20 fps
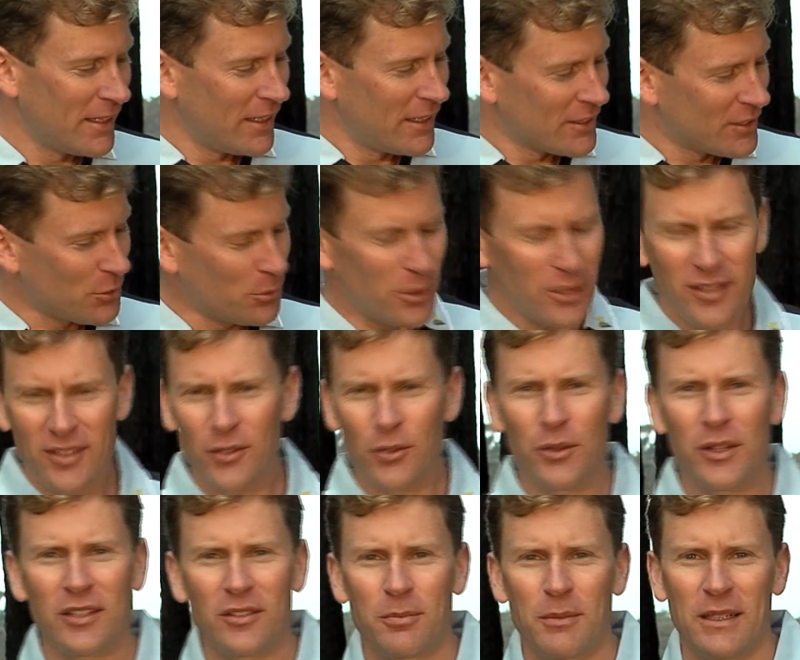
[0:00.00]
So what does all
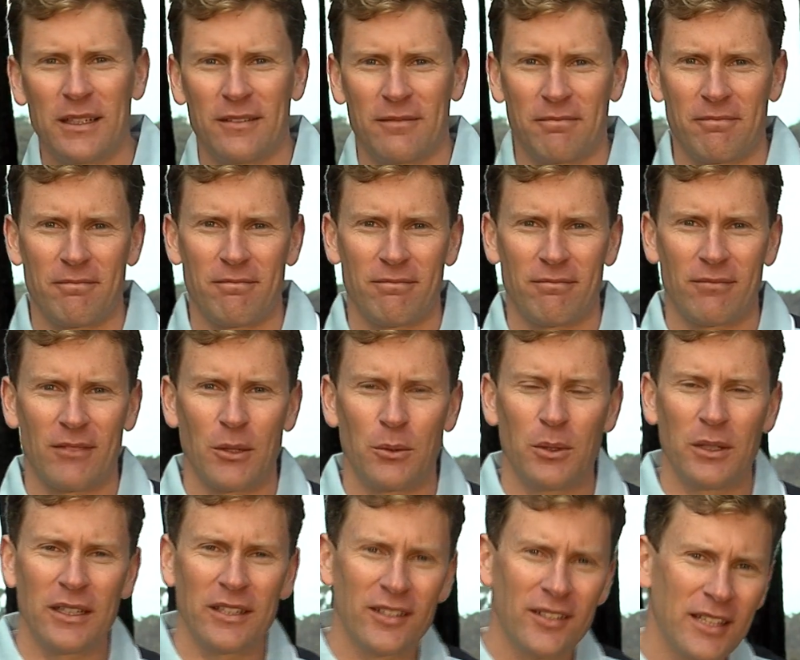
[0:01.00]
this mean?
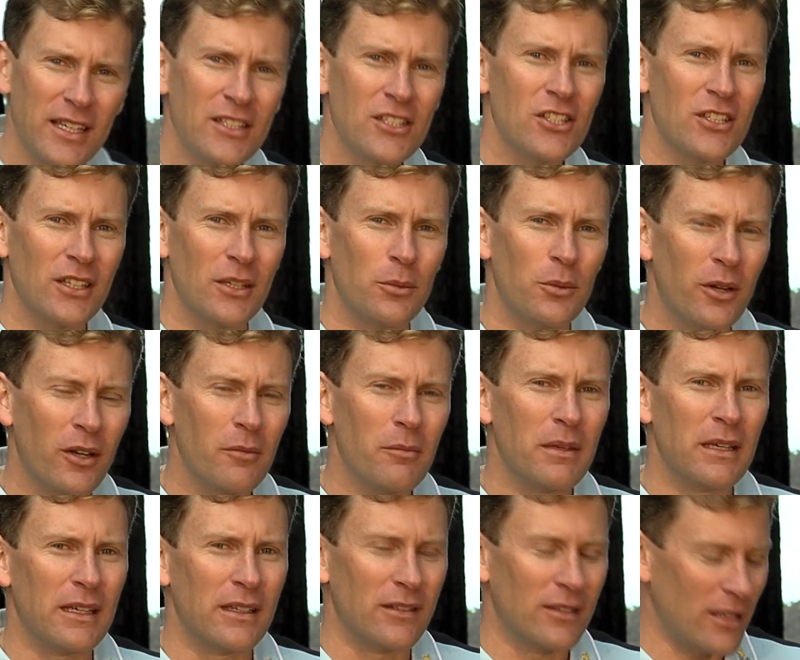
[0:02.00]
Well, essentially what it
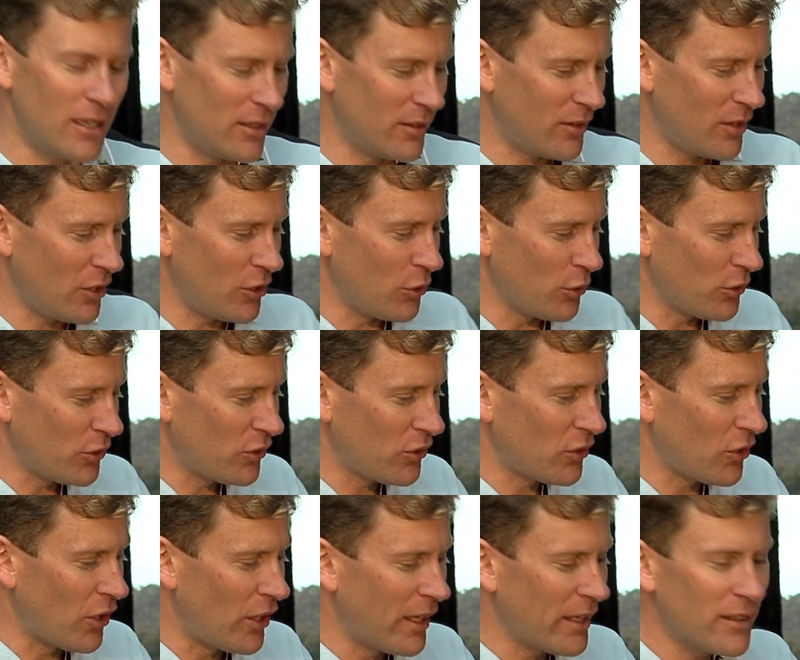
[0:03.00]
means is that your
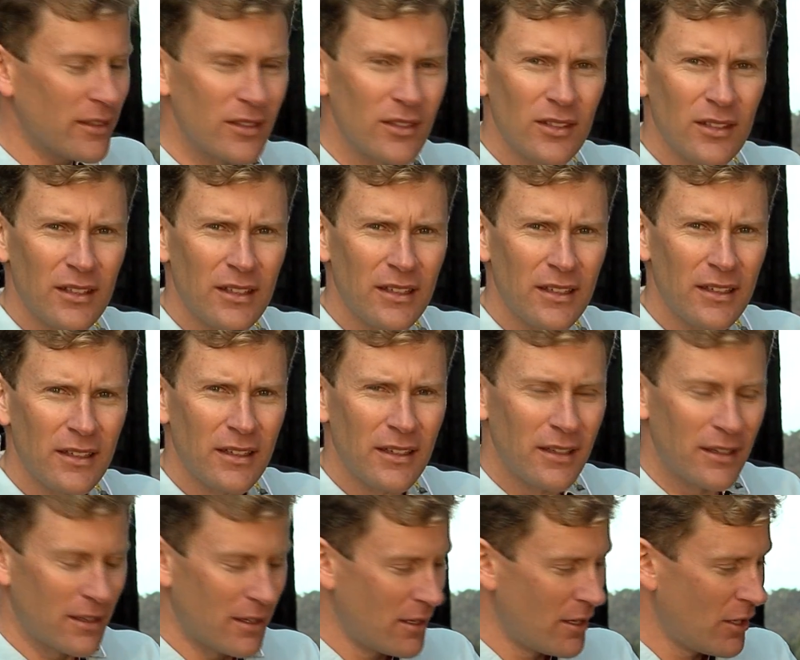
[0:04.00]
sights,
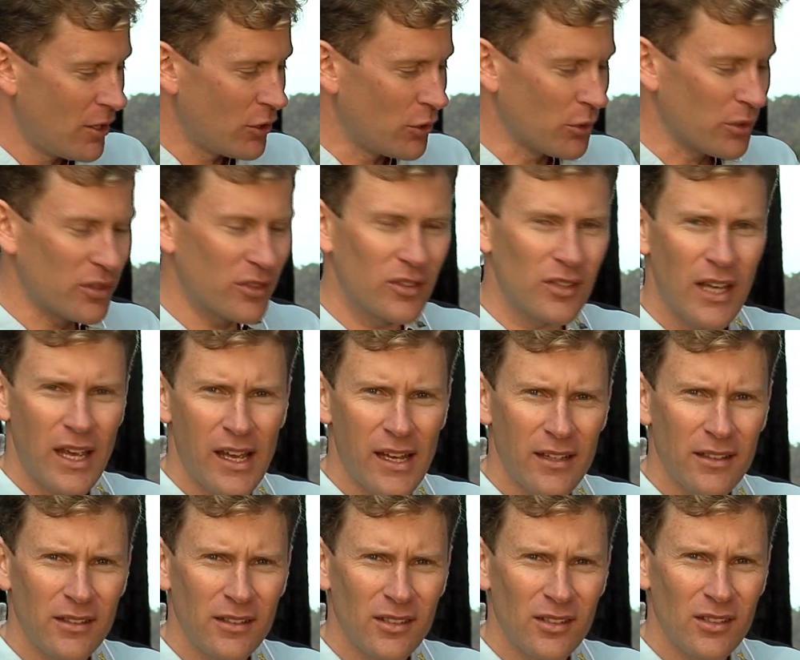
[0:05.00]
your
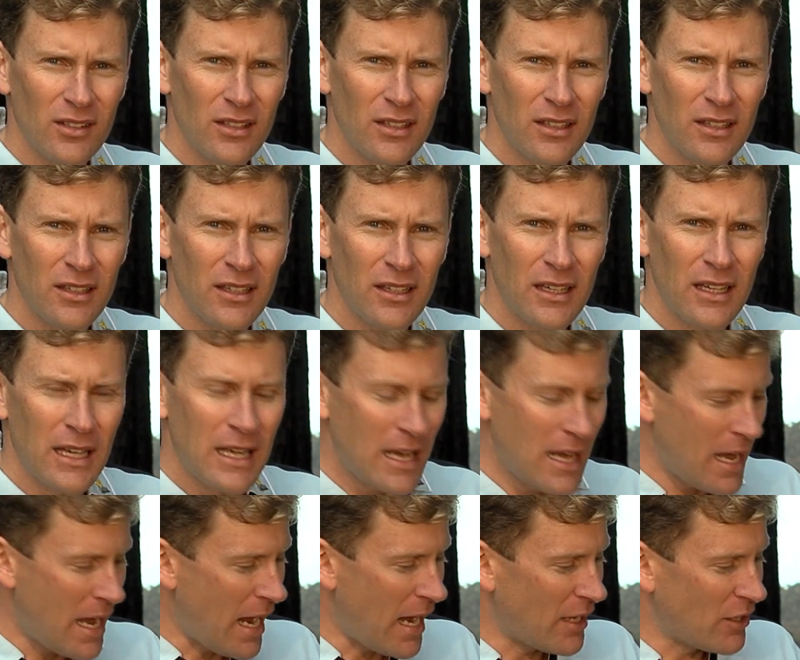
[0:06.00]
sounds
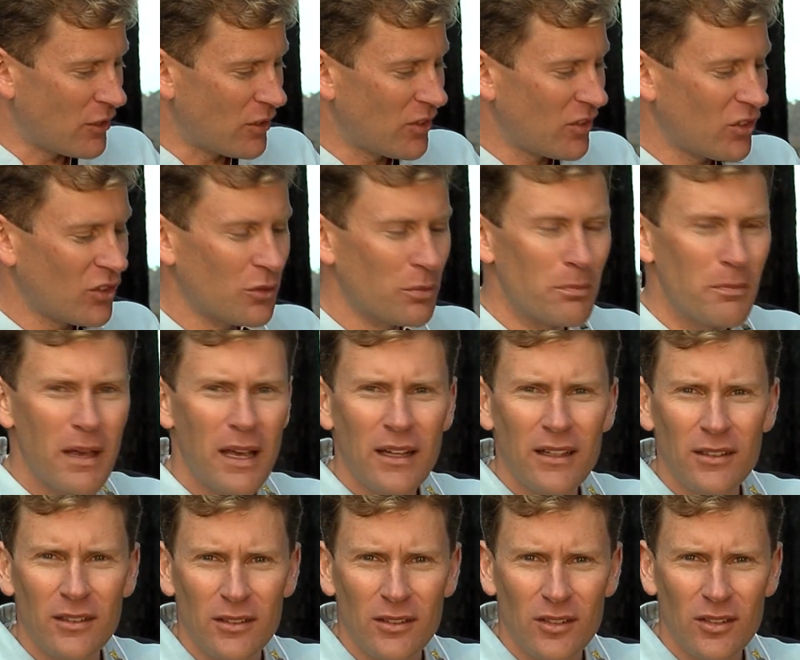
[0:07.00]
and
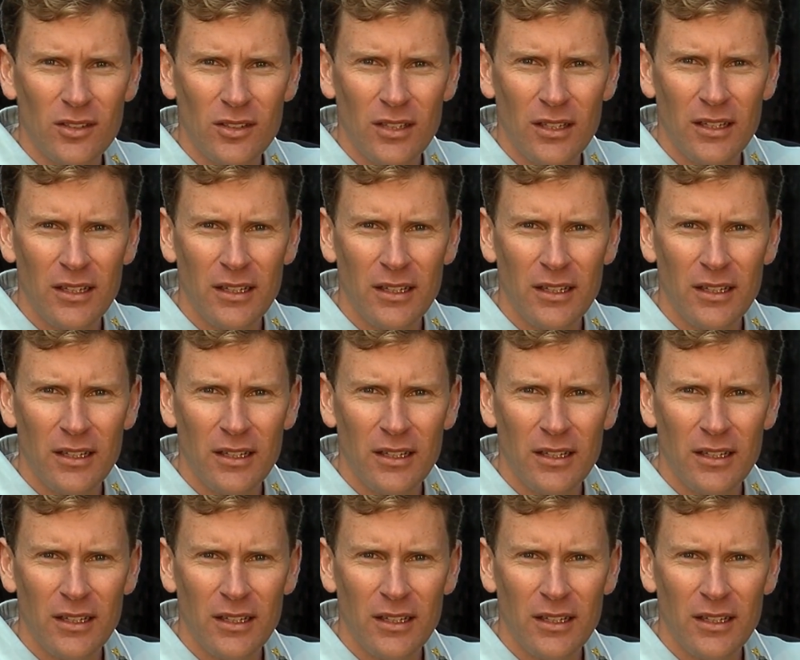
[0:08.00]
smells